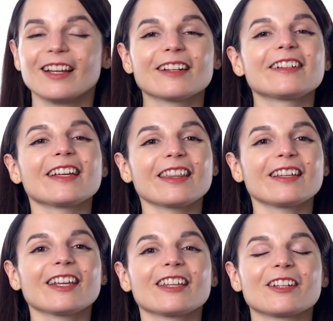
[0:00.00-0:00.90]
Click the
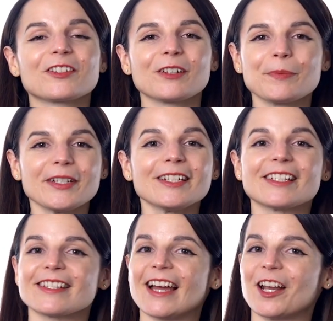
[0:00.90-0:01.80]
link in the description
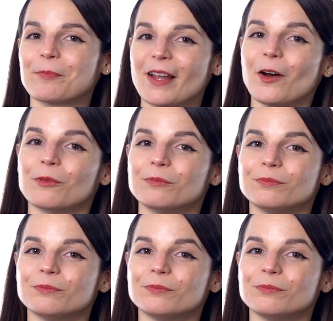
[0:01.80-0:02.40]
to sign up now.